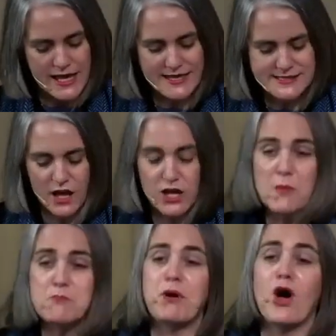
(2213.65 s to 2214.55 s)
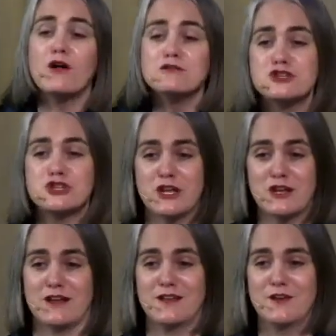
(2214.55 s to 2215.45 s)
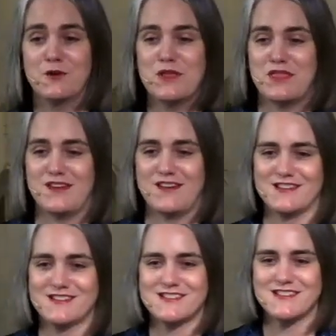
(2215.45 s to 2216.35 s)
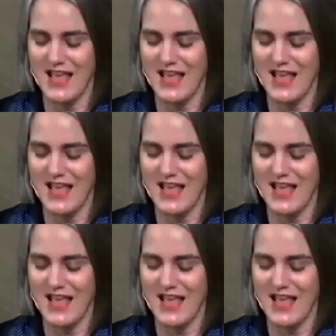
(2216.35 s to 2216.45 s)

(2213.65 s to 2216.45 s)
is a compulsion within us